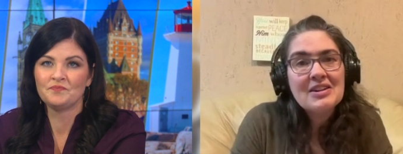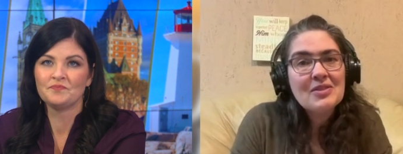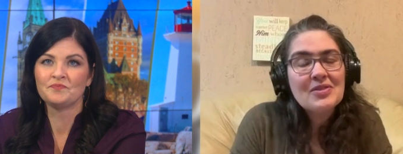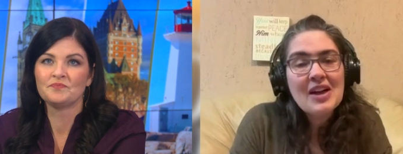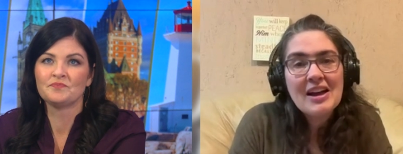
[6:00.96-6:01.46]

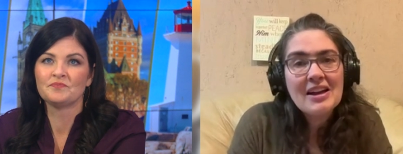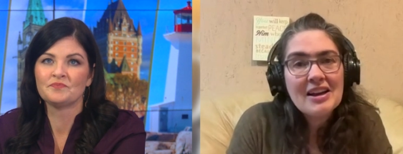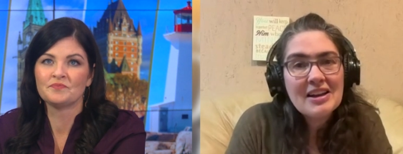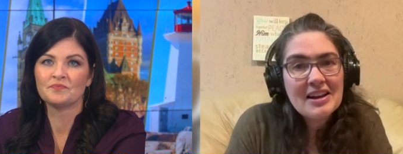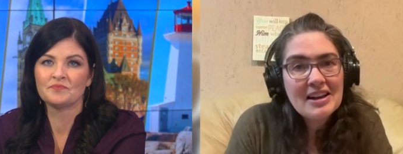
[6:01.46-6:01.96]
Speaker 1: you know,
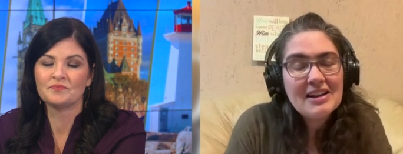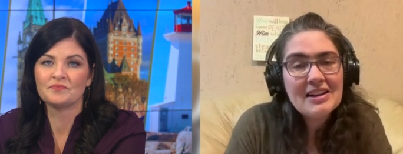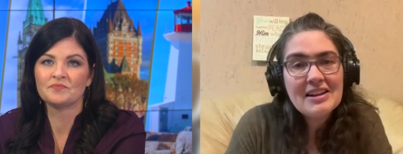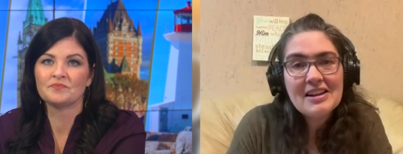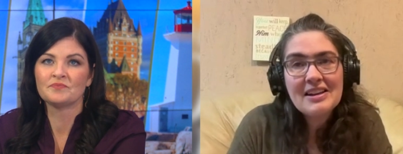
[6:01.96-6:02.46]
I,
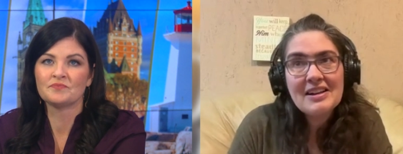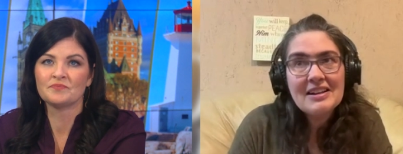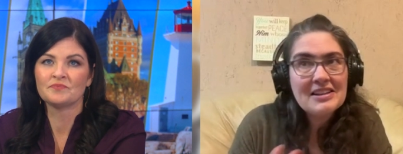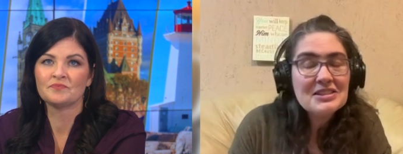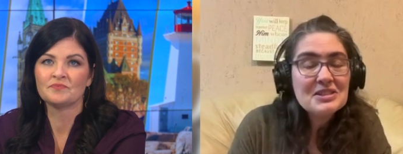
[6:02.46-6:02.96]

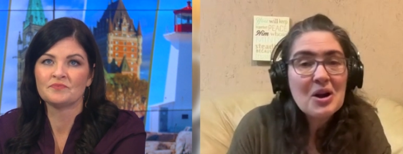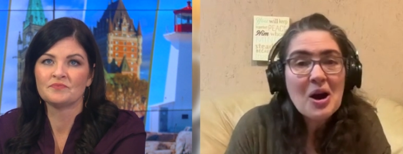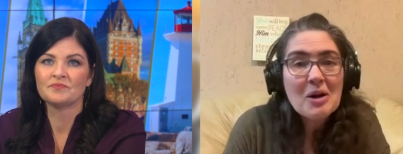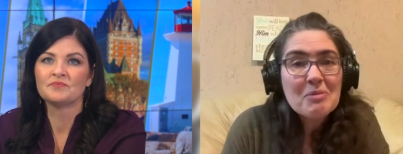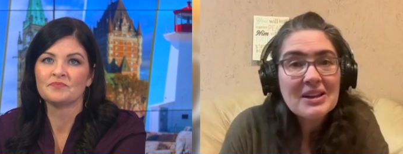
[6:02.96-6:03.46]

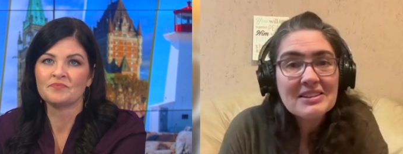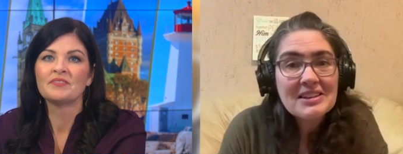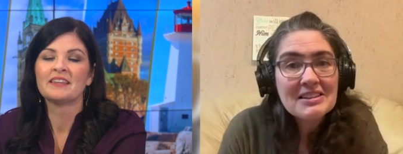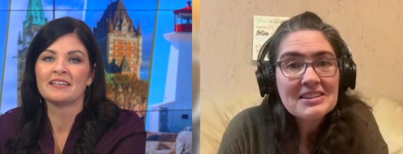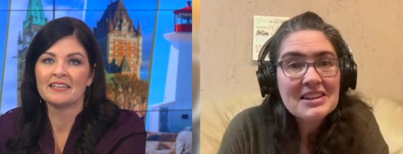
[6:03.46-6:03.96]
this is
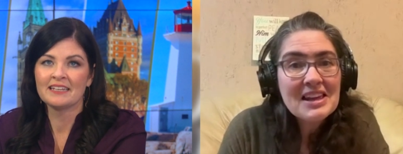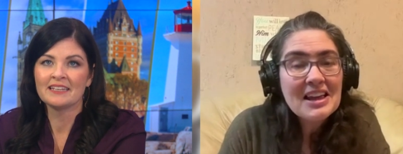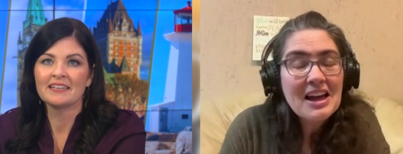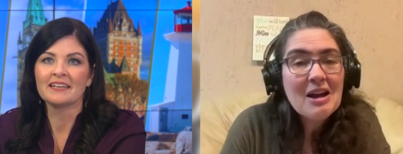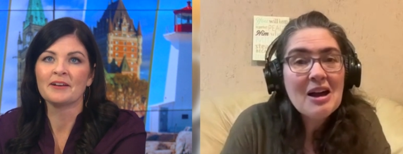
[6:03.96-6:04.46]
hard, but at the end
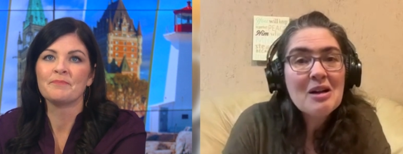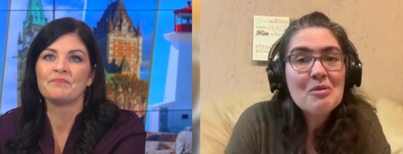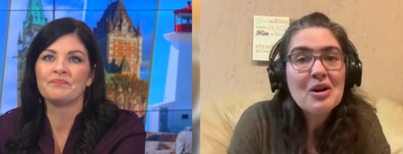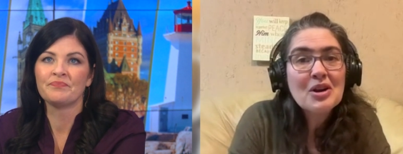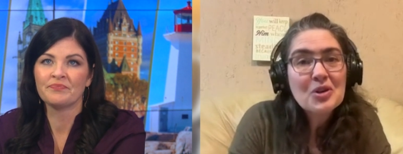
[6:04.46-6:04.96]
of the day,
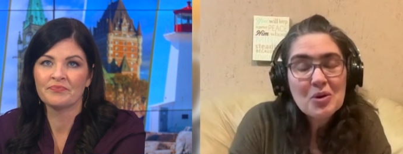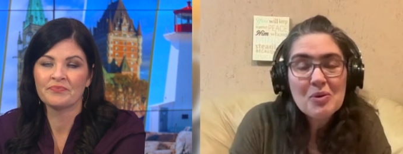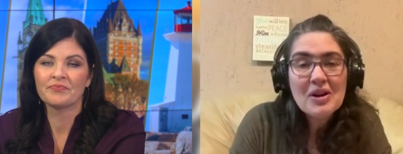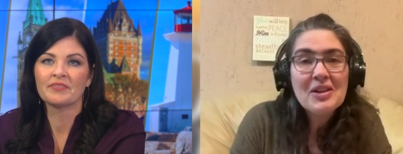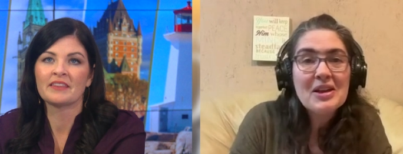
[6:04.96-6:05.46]
I, I
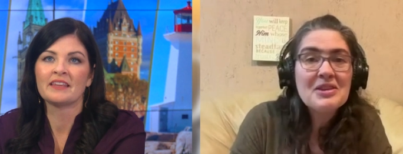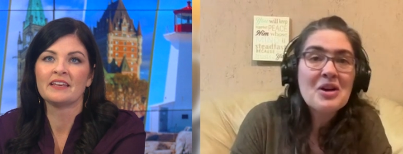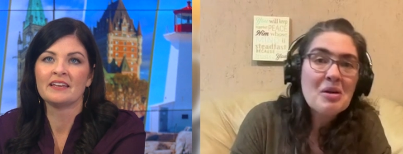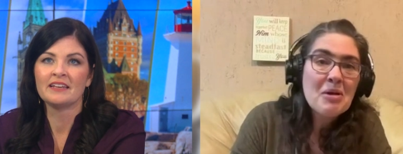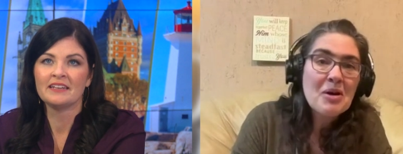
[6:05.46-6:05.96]
want your
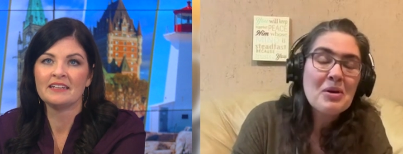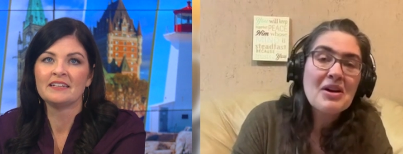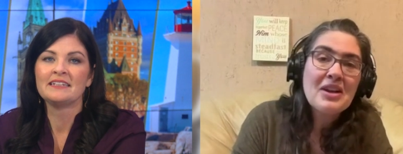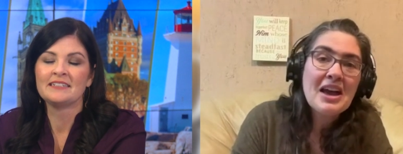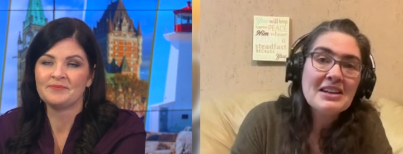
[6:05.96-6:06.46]
will and not
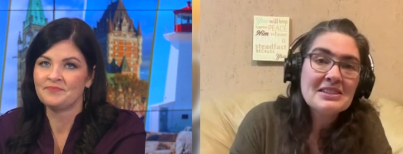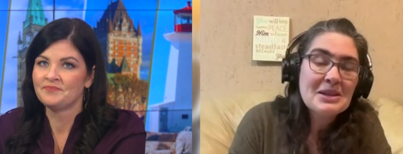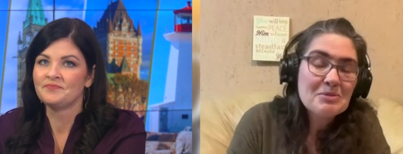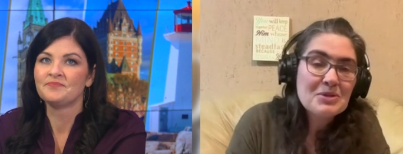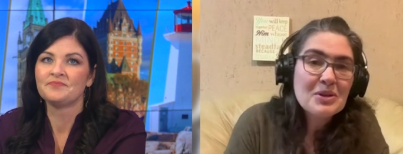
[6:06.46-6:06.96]
my will. And
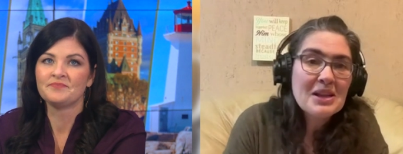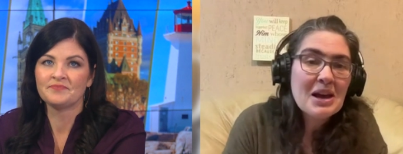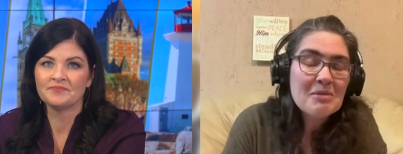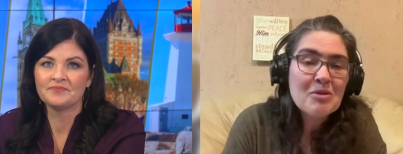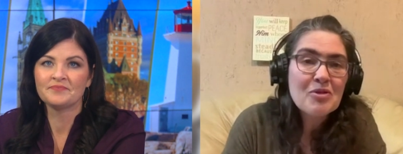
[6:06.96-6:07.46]
I had to keep
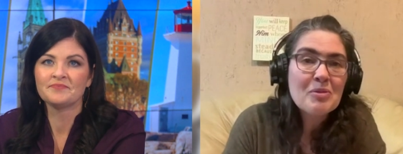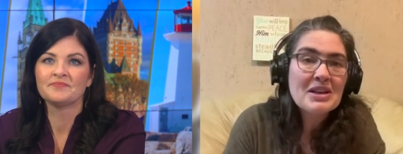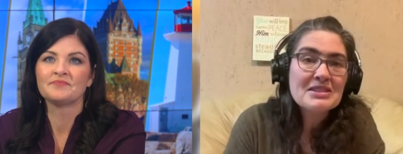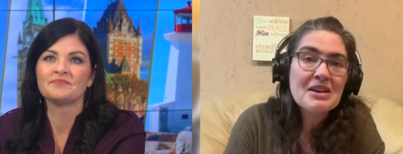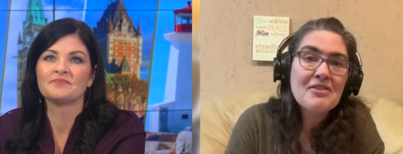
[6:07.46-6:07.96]
doing that.
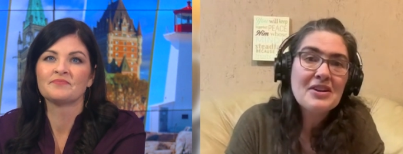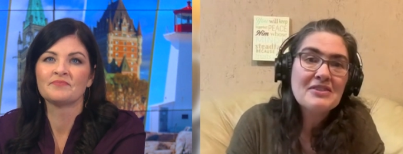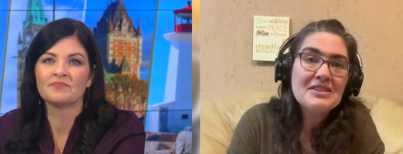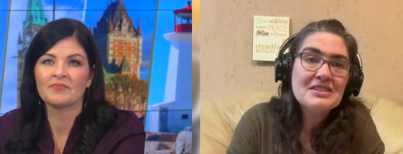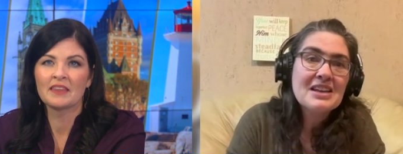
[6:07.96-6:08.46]
And for
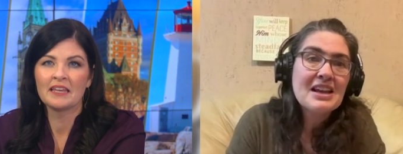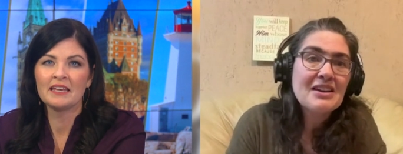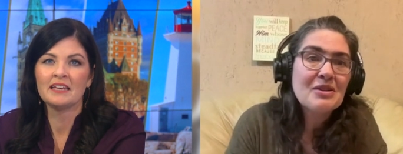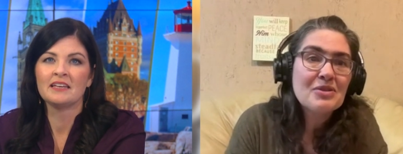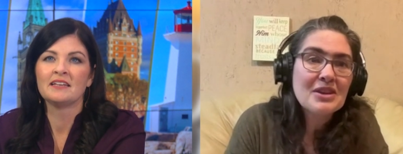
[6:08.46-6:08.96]
myself, I have to
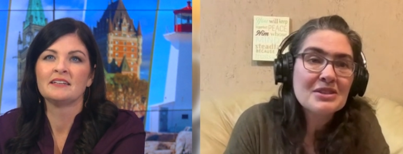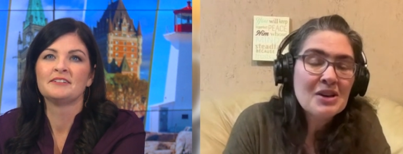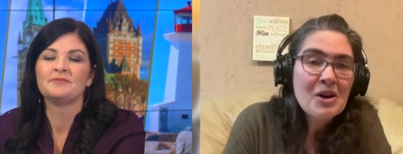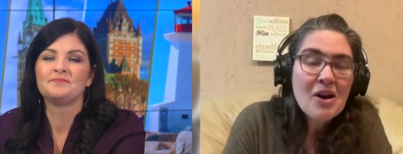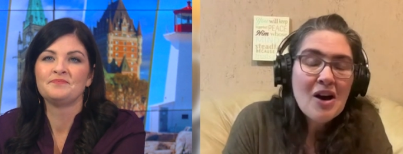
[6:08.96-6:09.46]
say, you
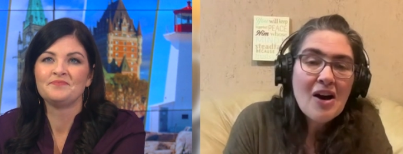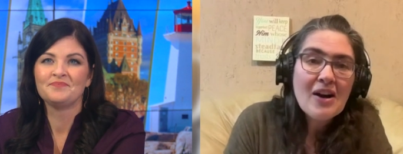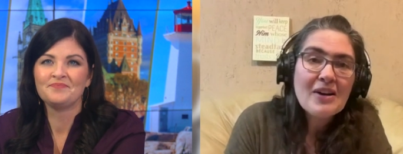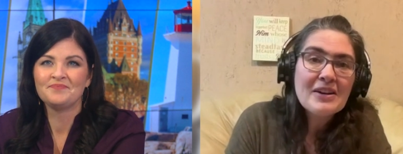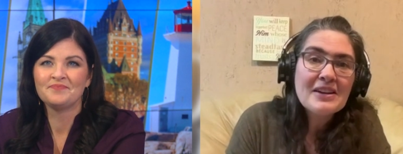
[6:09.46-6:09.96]
know, things
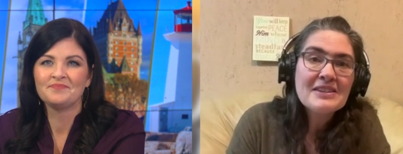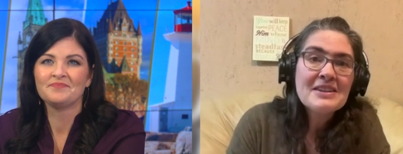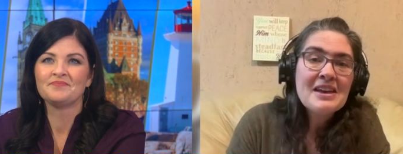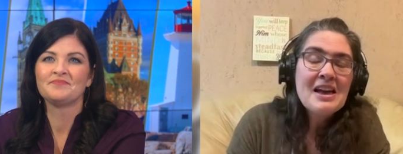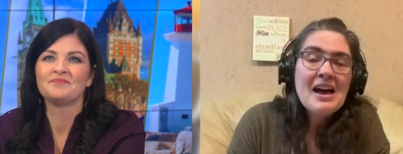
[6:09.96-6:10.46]

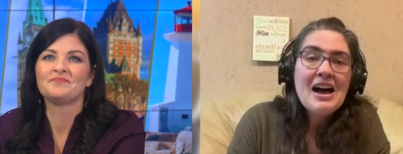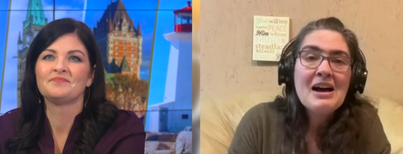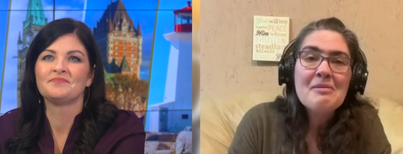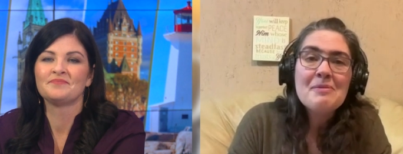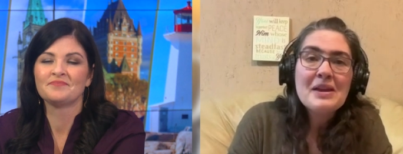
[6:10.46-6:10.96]
hard. And
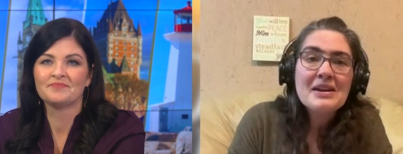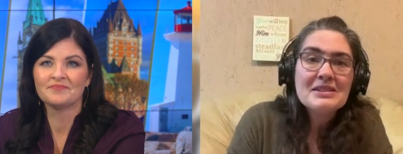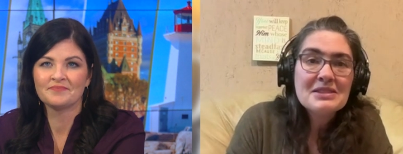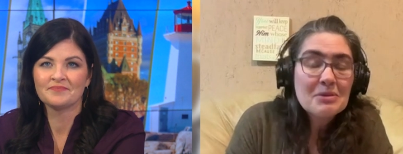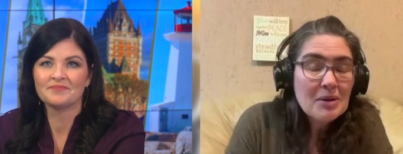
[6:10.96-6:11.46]

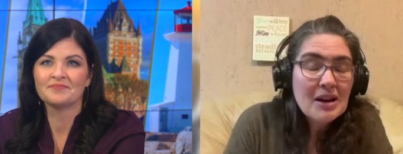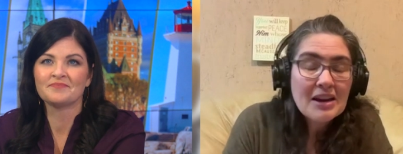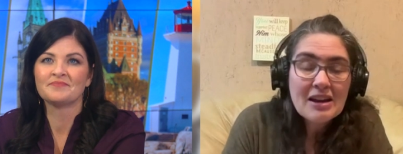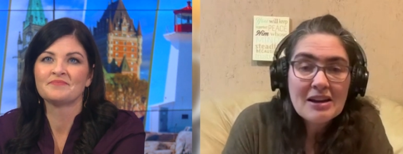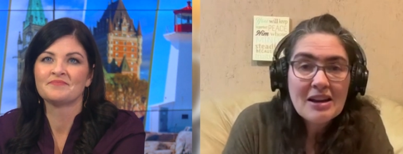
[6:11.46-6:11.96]
um, I just
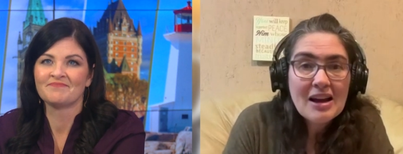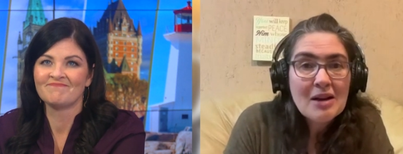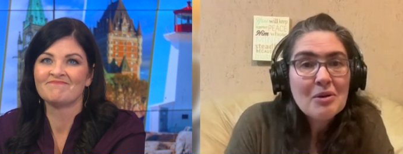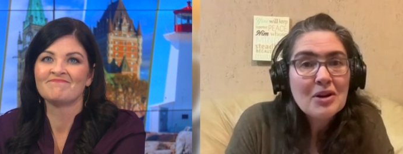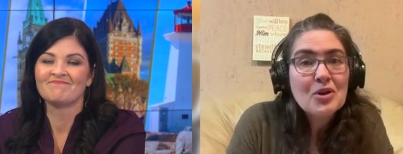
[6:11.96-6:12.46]
said, but I,
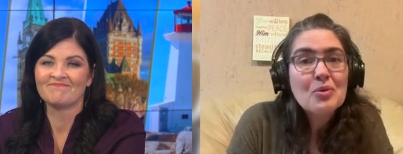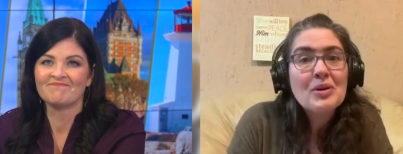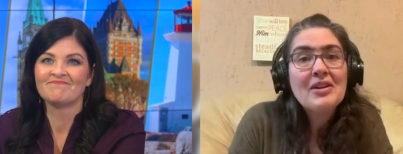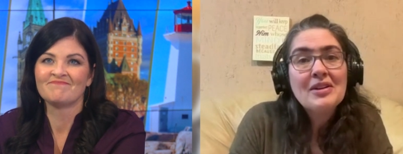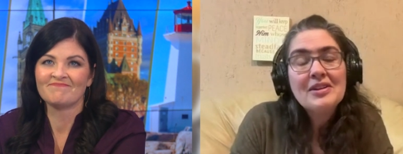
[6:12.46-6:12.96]
I
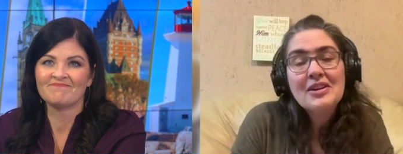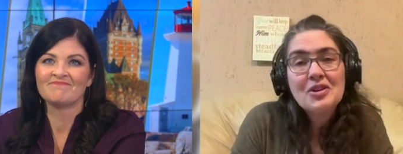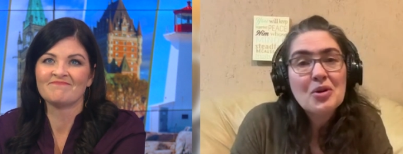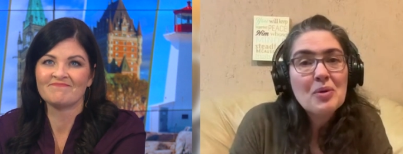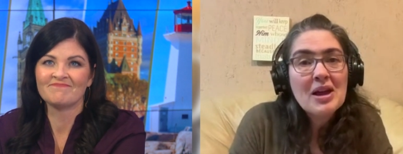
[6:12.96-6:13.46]
want your
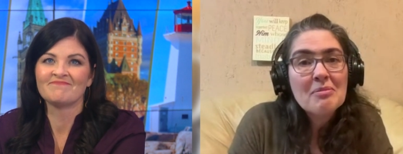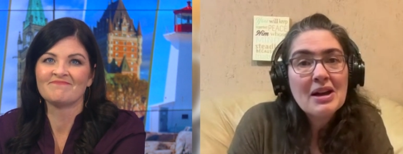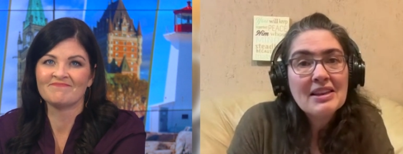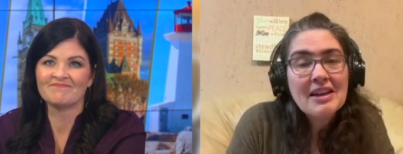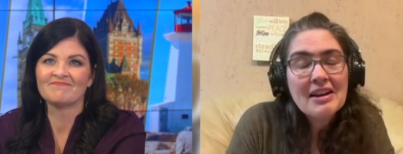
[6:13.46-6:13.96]
will and
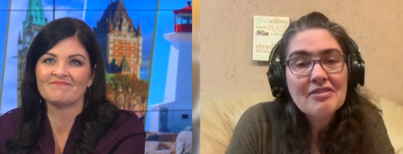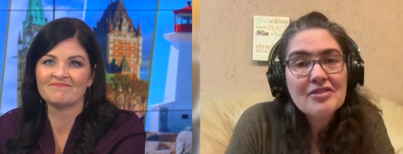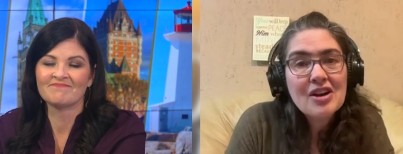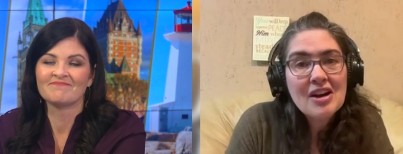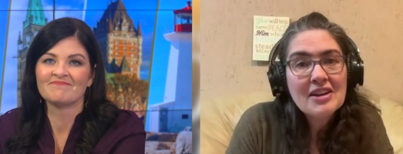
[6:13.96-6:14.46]
your way in my
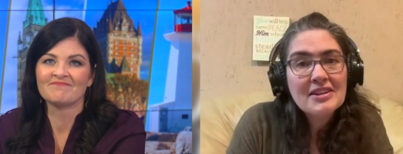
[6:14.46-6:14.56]
life,